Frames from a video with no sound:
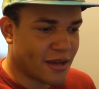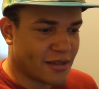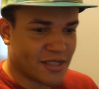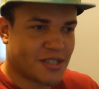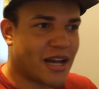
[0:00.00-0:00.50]

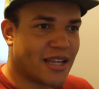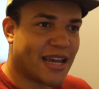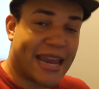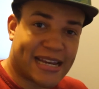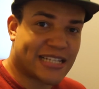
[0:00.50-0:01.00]

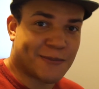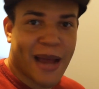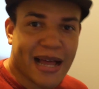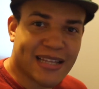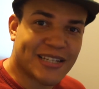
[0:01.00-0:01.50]
T'Challa in his
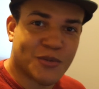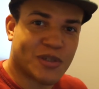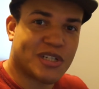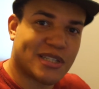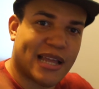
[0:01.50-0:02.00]
palace,
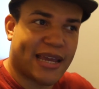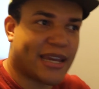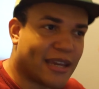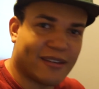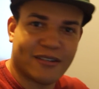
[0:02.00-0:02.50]
which is
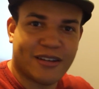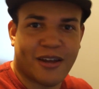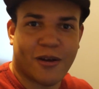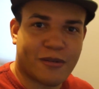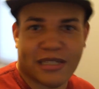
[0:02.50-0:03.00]
like,
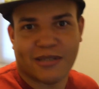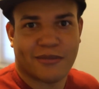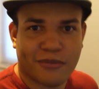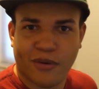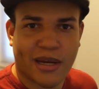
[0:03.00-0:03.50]
you know, it's a
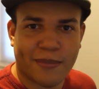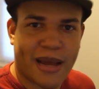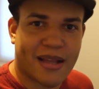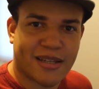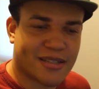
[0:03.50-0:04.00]
freaking
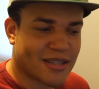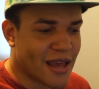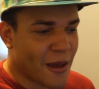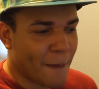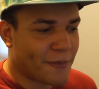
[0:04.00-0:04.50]
palace,
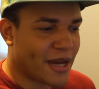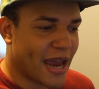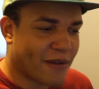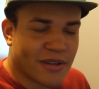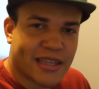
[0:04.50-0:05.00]
but
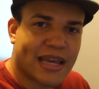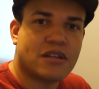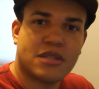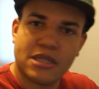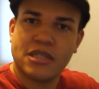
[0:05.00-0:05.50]
everything
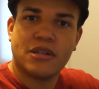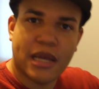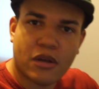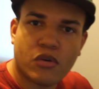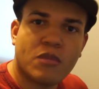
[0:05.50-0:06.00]
else is still
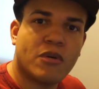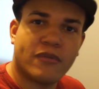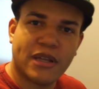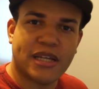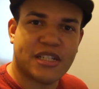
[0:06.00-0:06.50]
like a normal
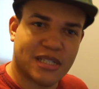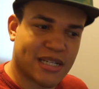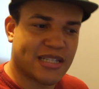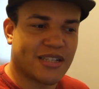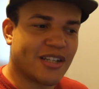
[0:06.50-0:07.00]
village. It
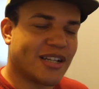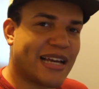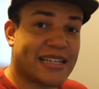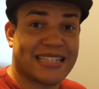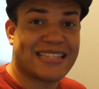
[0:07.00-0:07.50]
doesn't look
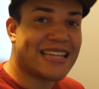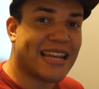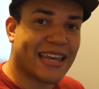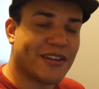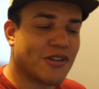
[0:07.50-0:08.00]
like a
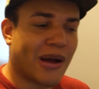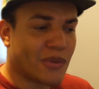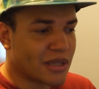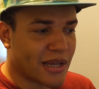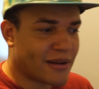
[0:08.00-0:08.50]
city. So
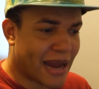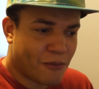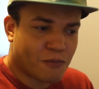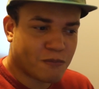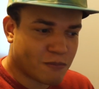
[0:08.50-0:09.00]
I
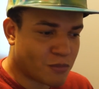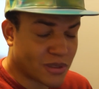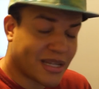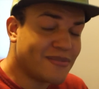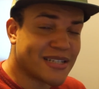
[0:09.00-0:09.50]

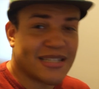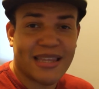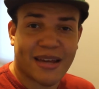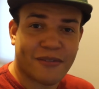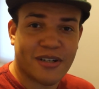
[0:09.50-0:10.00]
would love to see
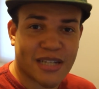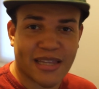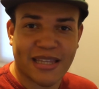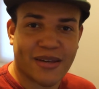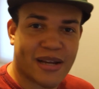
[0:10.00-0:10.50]
that version. I
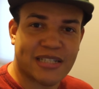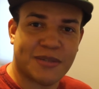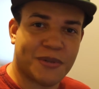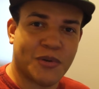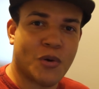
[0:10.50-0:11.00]
think that would
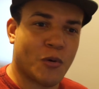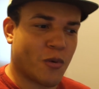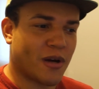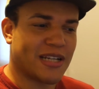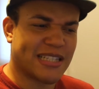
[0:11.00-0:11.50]
actually be cool,
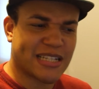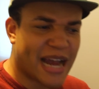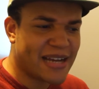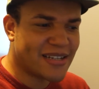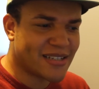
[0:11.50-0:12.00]
where, because it
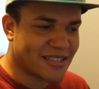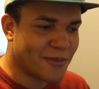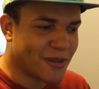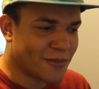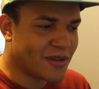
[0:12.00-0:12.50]
kind of, some
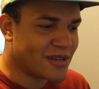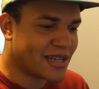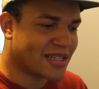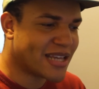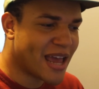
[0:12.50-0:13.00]
of the
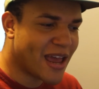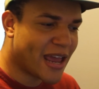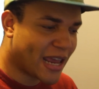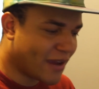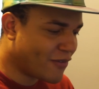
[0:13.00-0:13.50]
buildings,
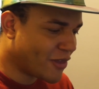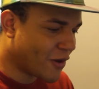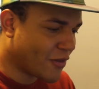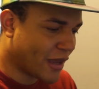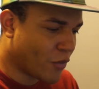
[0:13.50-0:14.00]
even
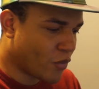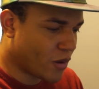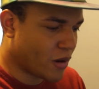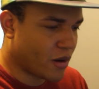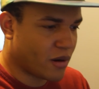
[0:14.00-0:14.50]
though they
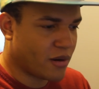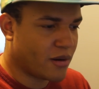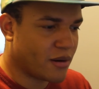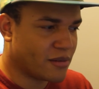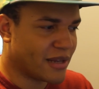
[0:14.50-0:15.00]
were
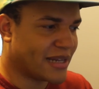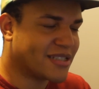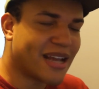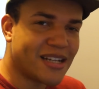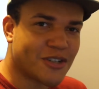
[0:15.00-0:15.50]
like
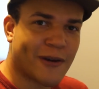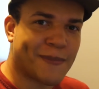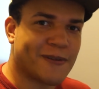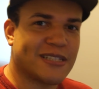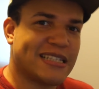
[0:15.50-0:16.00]

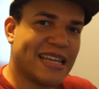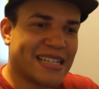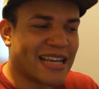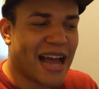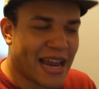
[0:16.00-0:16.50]
skyscrapers,
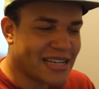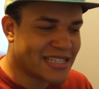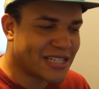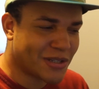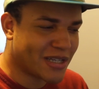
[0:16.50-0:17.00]
did kind of
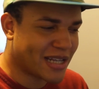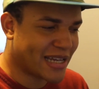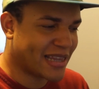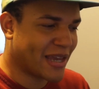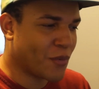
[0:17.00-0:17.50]
still look
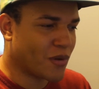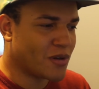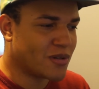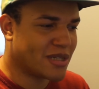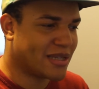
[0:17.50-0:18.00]
like they were
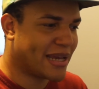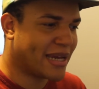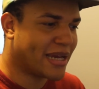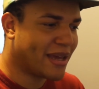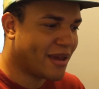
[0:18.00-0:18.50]
using like